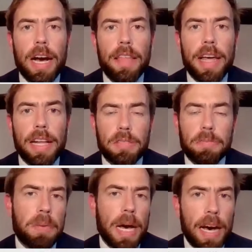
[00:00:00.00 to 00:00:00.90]
And
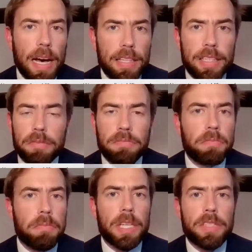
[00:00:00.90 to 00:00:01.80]
that's partly
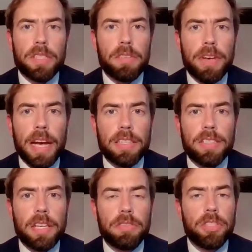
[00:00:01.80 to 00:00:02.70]
because of the
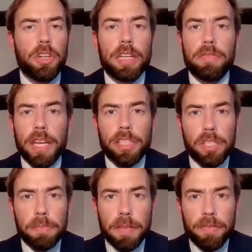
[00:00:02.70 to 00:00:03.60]
fact that
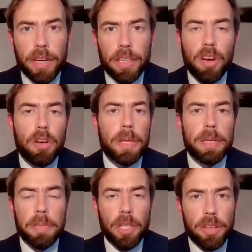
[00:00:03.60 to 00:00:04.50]
inflation's been very low,
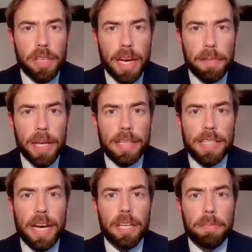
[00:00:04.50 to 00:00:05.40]
been below the RBA
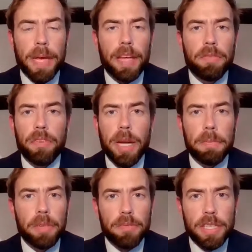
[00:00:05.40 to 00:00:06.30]
target band for a
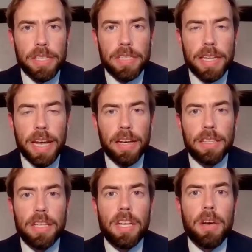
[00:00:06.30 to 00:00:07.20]
number of years
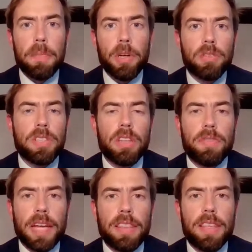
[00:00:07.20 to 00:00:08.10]
now, but also the
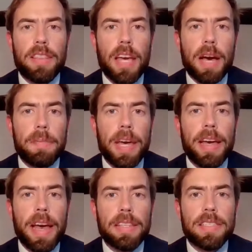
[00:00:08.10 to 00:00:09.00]
fact that the
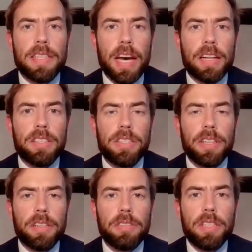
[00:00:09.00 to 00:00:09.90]
RBA has started
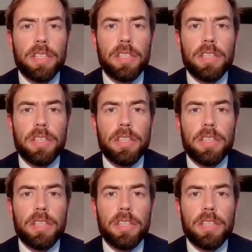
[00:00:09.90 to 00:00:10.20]
to